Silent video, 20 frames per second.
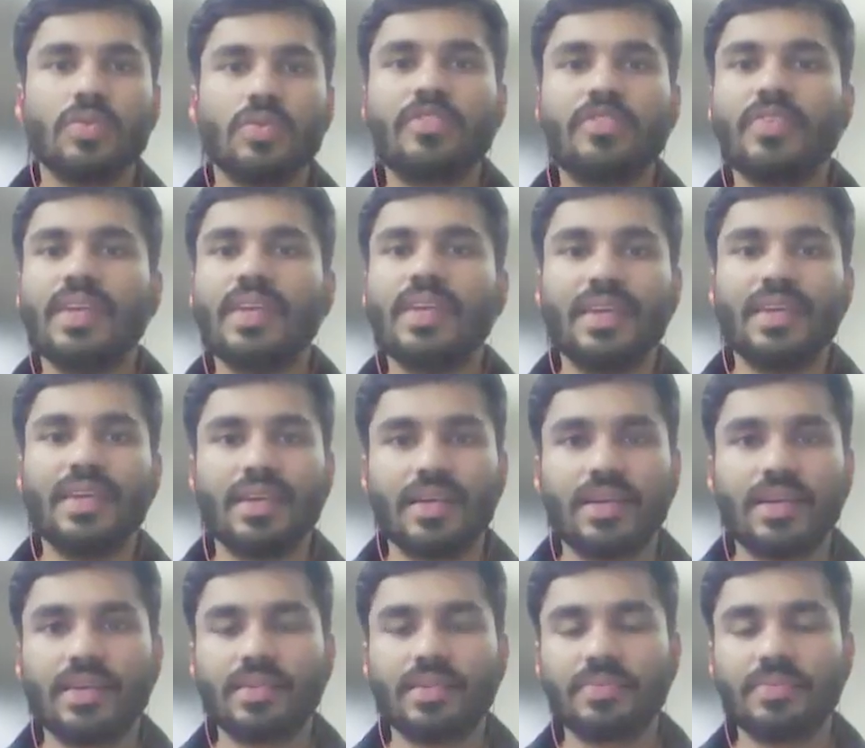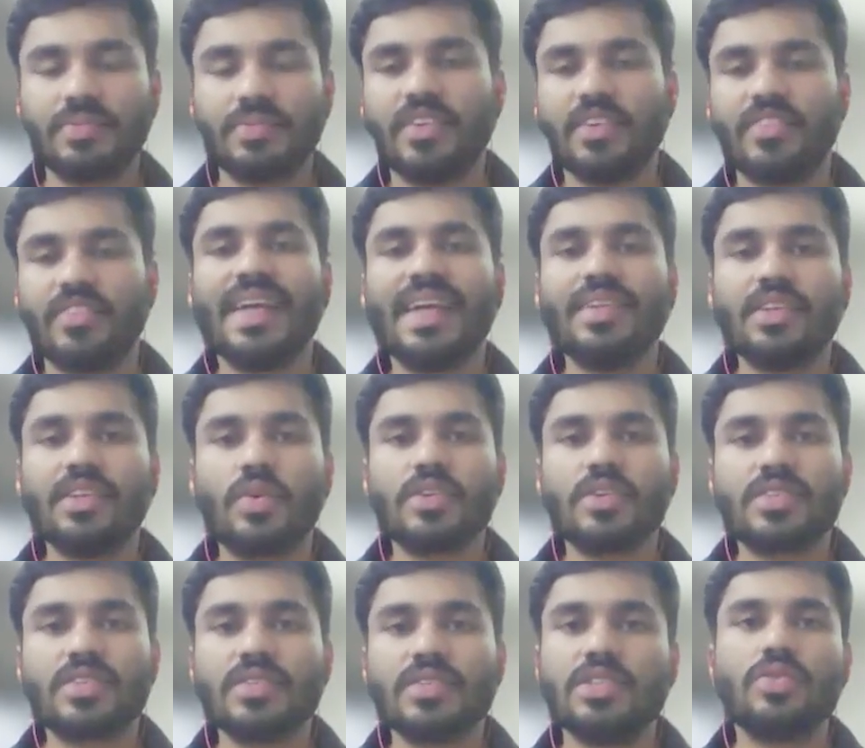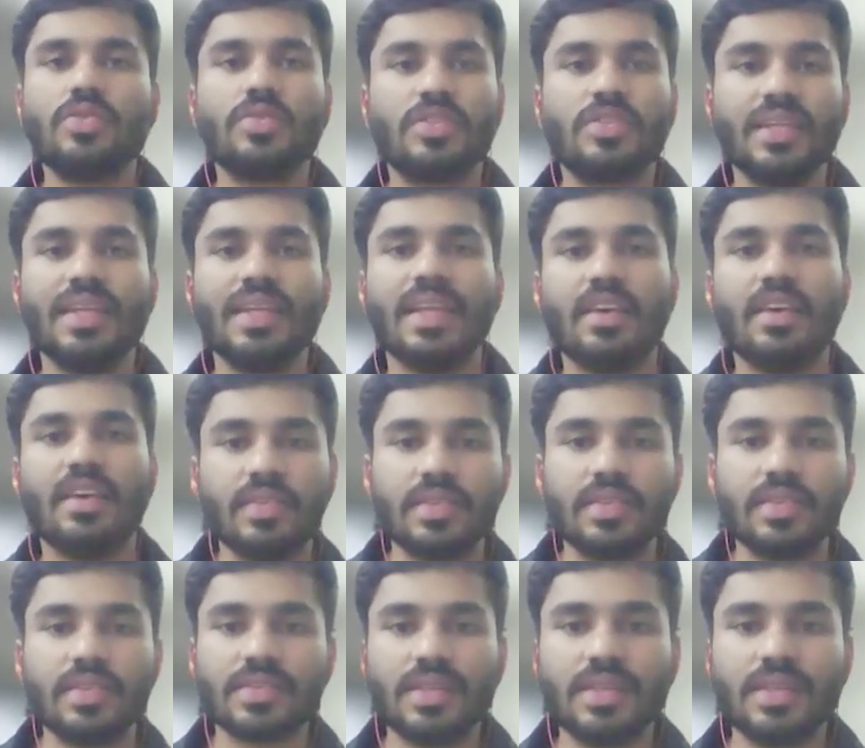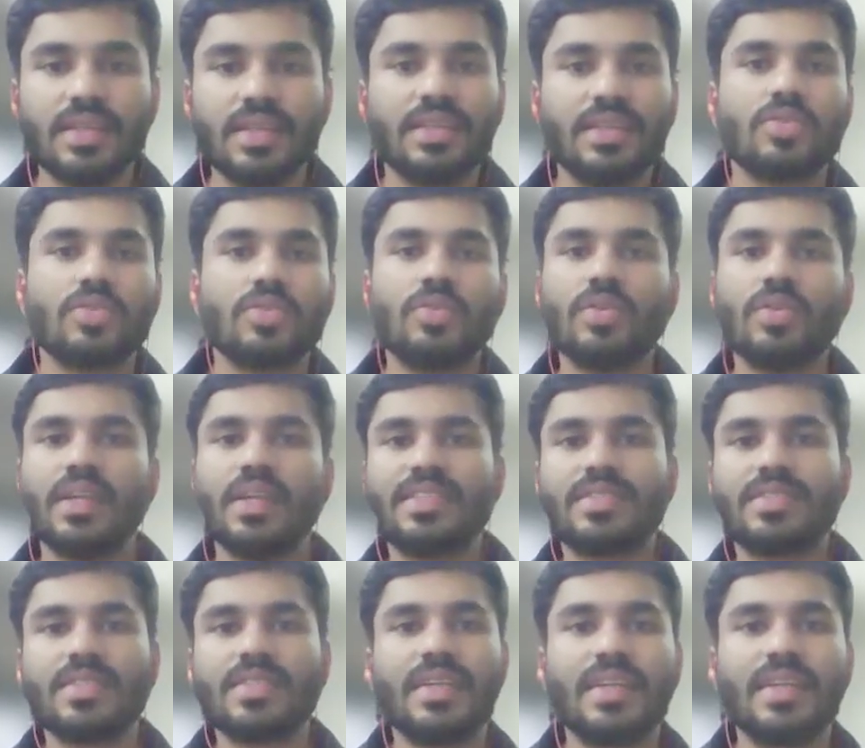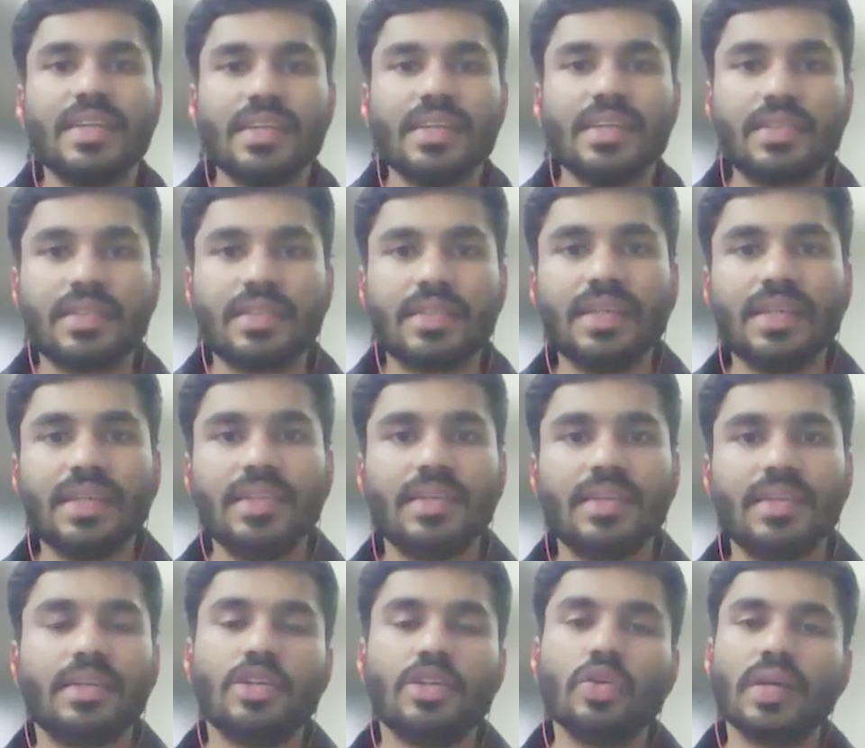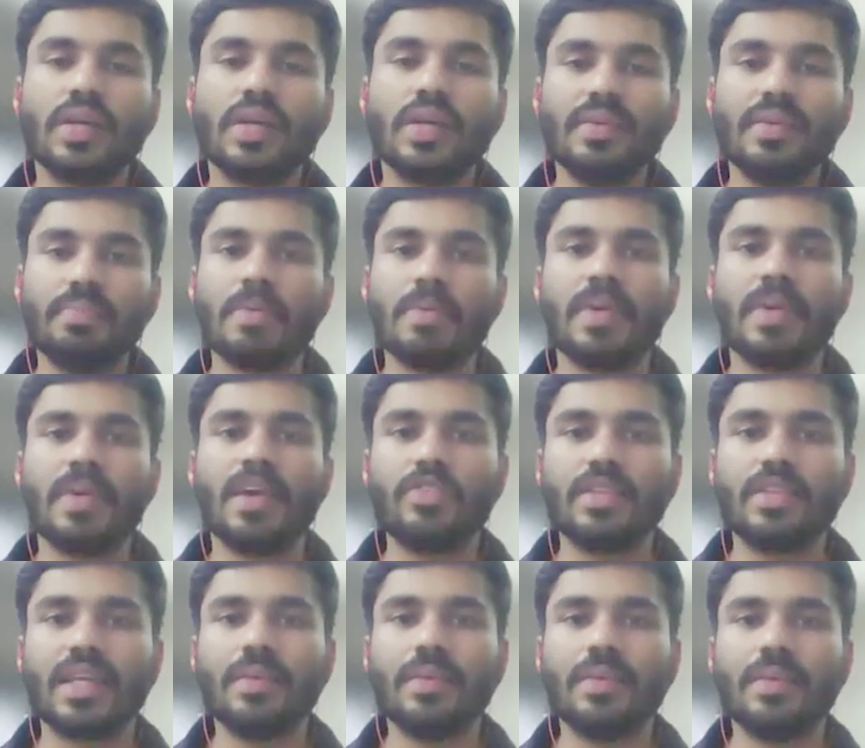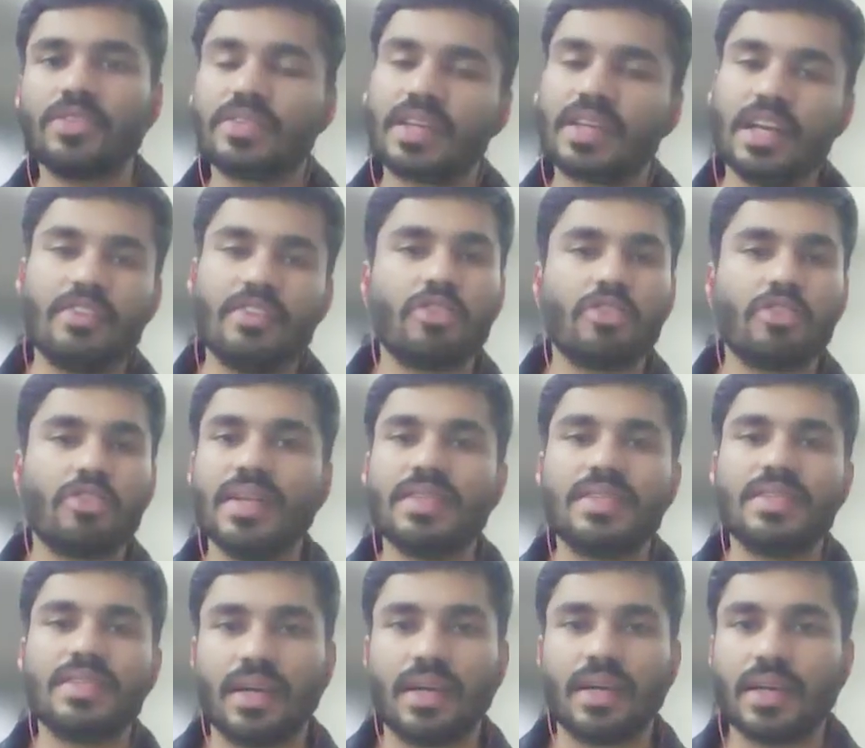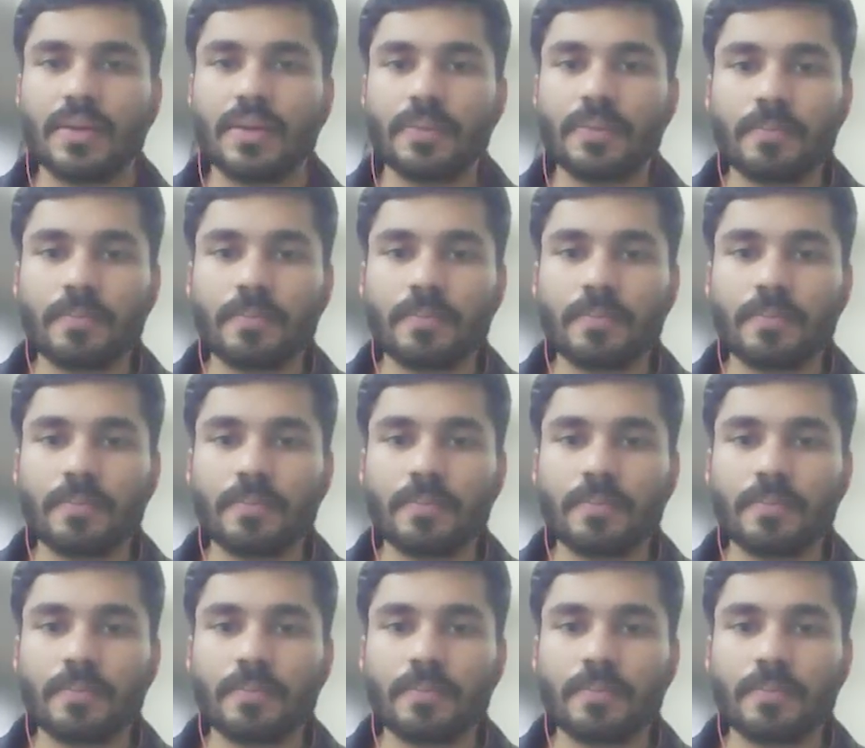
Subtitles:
if we divide the questions into three levels, so let's say tier three, you can prepare for them straight from NCERT.